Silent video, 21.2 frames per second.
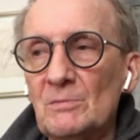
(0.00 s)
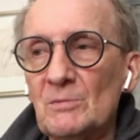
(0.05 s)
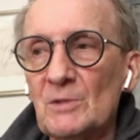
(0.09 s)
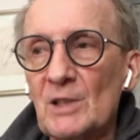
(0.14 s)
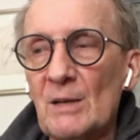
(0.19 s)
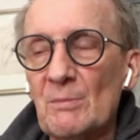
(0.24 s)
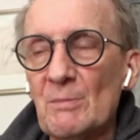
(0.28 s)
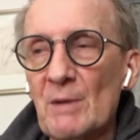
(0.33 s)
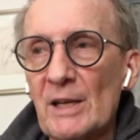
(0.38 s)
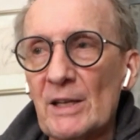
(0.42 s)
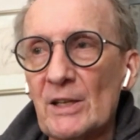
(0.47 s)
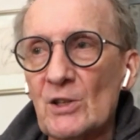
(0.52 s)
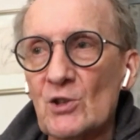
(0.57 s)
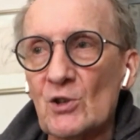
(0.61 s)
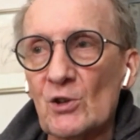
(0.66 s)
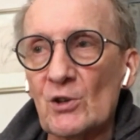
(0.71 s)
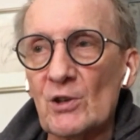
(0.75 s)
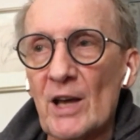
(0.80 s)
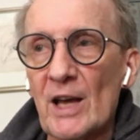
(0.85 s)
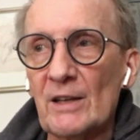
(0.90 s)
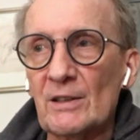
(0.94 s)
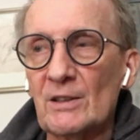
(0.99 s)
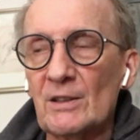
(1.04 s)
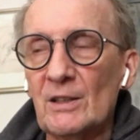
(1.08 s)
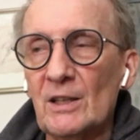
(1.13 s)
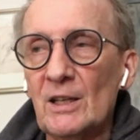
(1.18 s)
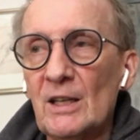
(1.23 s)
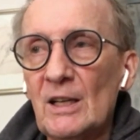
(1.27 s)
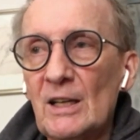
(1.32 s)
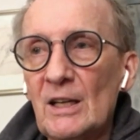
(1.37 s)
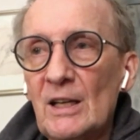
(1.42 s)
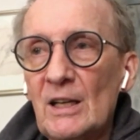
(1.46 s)
and making sure you had
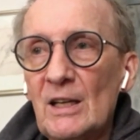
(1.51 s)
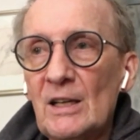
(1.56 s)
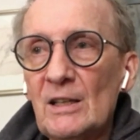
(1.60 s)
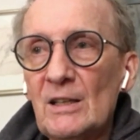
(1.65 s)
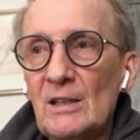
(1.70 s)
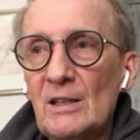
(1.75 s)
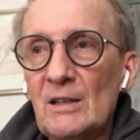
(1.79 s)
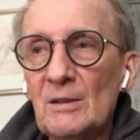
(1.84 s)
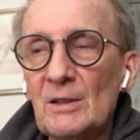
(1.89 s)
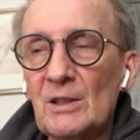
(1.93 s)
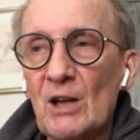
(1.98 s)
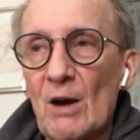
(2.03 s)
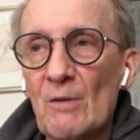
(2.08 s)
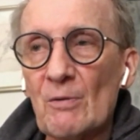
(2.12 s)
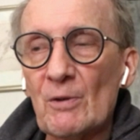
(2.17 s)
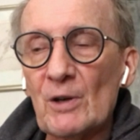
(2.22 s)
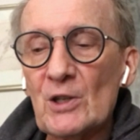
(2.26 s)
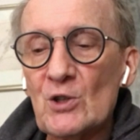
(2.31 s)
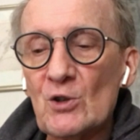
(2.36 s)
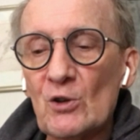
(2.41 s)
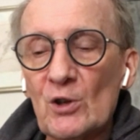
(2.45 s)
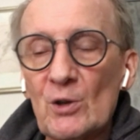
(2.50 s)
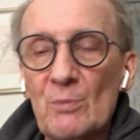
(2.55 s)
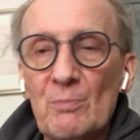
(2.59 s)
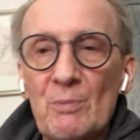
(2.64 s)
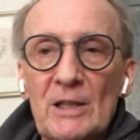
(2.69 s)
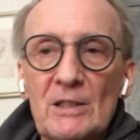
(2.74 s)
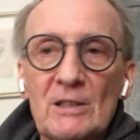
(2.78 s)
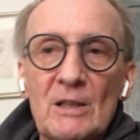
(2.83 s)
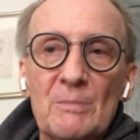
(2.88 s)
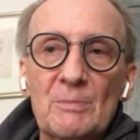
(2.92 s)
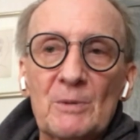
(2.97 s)
coverage or you
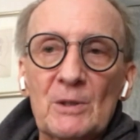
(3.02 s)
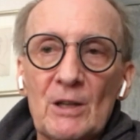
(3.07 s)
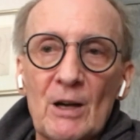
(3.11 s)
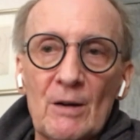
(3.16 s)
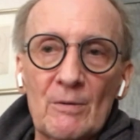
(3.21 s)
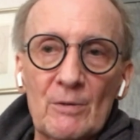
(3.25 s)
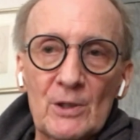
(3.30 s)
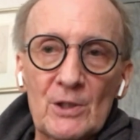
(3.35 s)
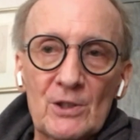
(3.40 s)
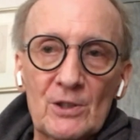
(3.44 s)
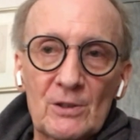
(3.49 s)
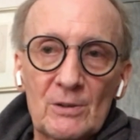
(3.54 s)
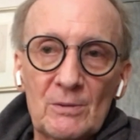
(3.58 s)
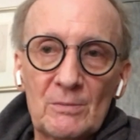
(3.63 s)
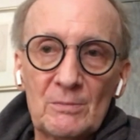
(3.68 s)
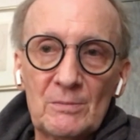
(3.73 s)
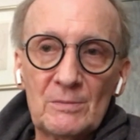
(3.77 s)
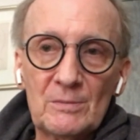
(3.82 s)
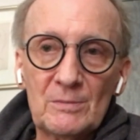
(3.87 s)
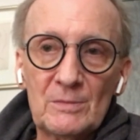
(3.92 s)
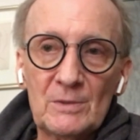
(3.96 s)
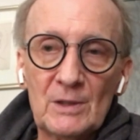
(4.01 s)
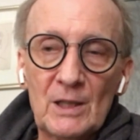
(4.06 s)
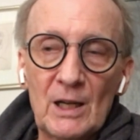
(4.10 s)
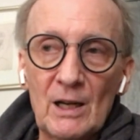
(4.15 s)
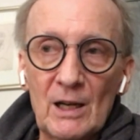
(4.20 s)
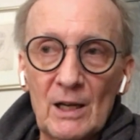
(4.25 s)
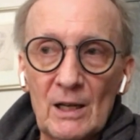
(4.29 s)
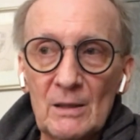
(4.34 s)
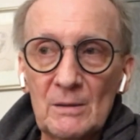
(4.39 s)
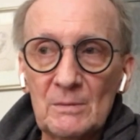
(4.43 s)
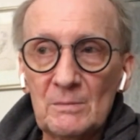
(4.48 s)
picked up the coverage
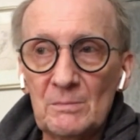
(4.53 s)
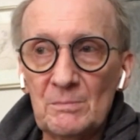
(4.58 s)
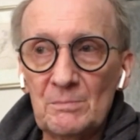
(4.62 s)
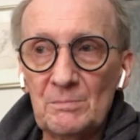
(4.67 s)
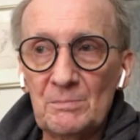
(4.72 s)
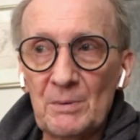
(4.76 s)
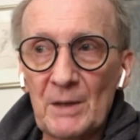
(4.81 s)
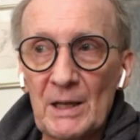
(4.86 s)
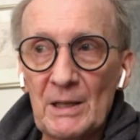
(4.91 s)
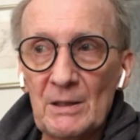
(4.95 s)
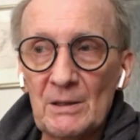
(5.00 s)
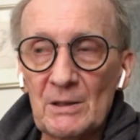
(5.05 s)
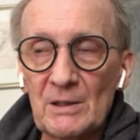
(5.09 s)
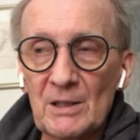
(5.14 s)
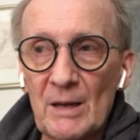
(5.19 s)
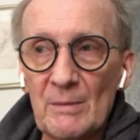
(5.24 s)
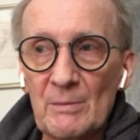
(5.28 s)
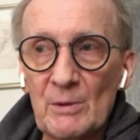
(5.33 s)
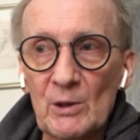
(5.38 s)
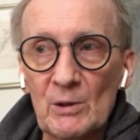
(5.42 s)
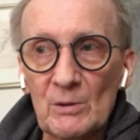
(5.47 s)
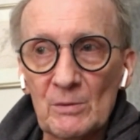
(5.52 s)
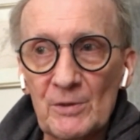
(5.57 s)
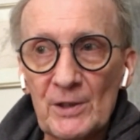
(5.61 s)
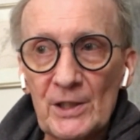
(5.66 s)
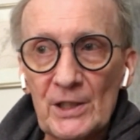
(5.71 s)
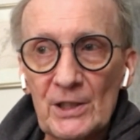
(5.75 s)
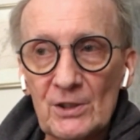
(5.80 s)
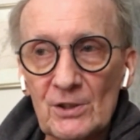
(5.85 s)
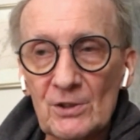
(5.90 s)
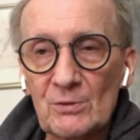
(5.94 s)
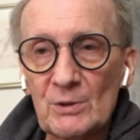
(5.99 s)
by the time you're
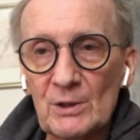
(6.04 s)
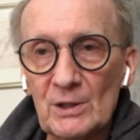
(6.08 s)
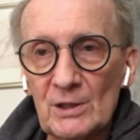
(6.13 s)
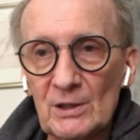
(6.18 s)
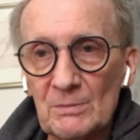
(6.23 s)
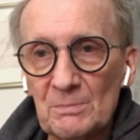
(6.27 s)
finished with